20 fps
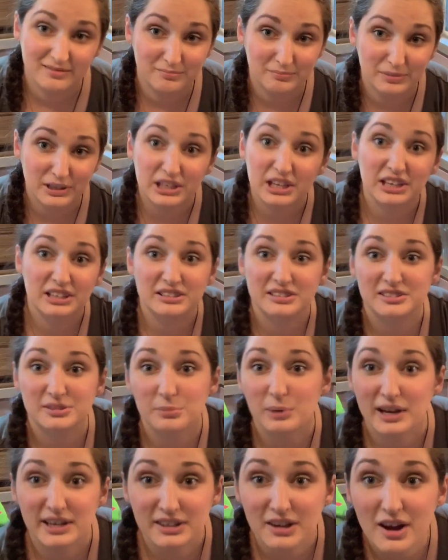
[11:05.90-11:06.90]
Because
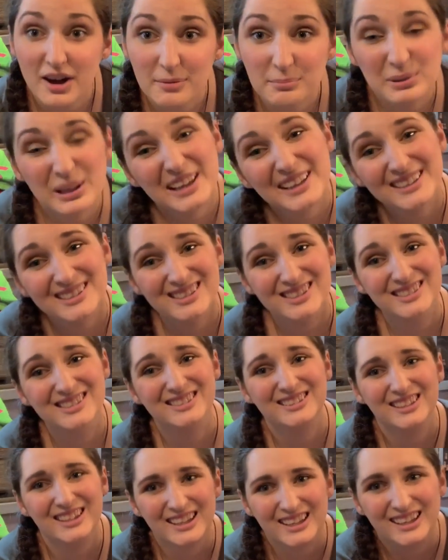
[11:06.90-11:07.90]
why not? Plus,
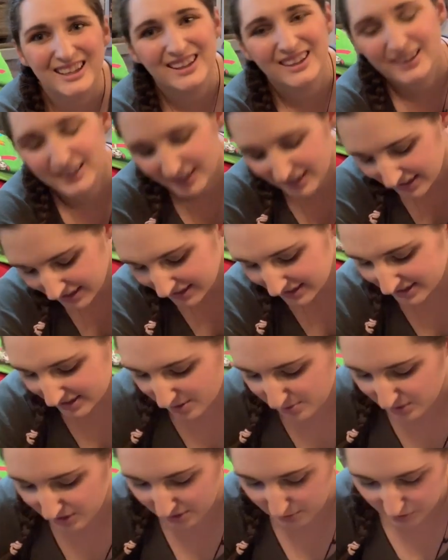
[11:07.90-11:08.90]
like,
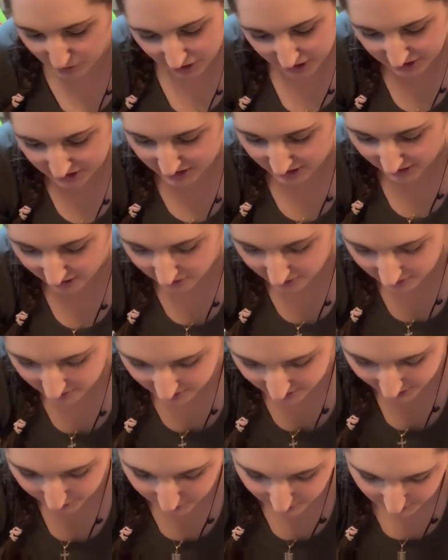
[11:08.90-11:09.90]
some of them are on sale.
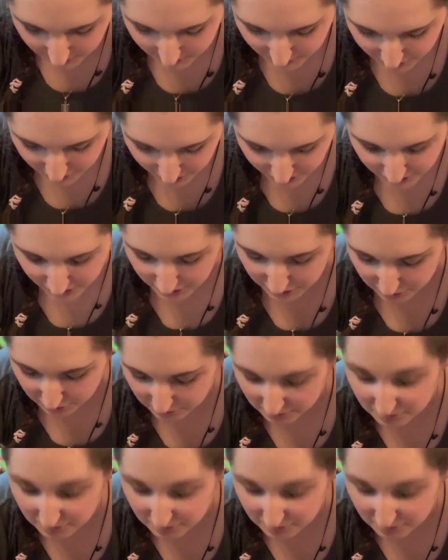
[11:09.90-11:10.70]
Some of them are just new.